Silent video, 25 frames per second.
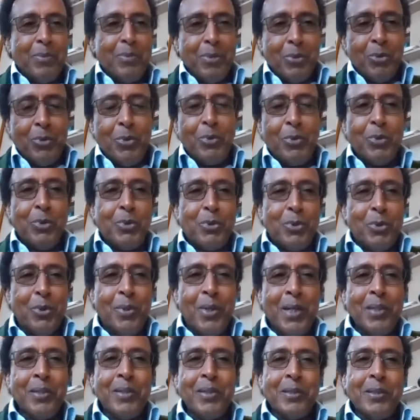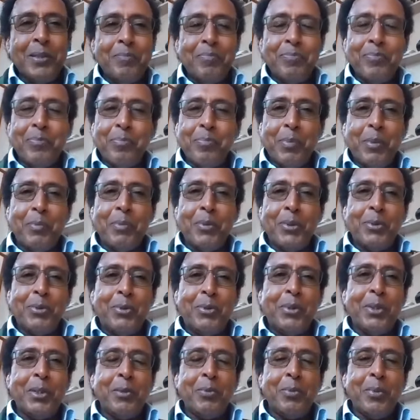students or other people
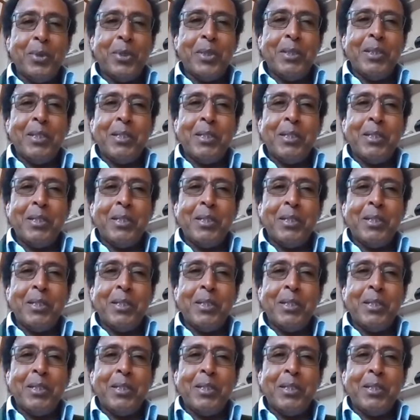you deal with?